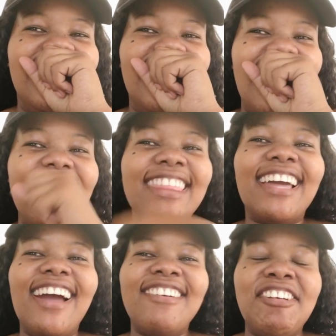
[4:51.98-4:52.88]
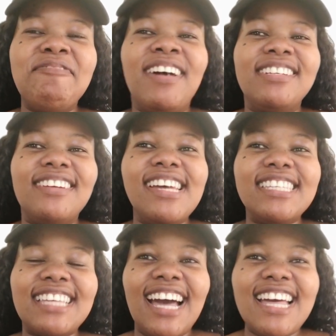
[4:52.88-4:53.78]
I think I ruined my dress,
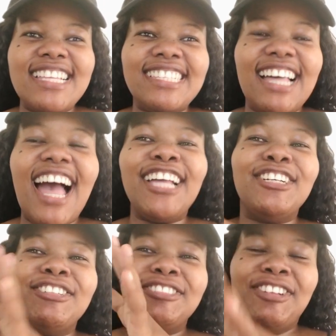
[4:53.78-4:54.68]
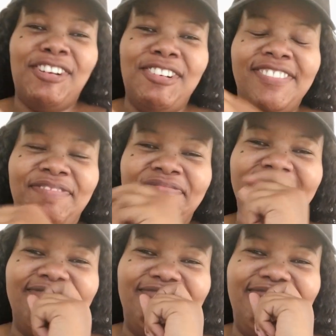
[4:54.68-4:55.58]
guys. I don't know.
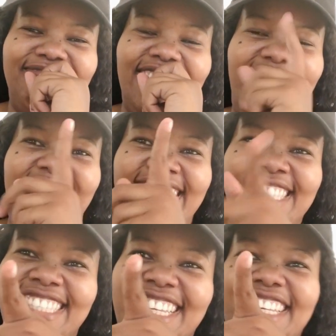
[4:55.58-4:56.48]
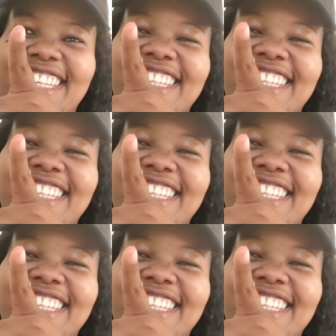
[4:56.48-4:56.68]
Let's see.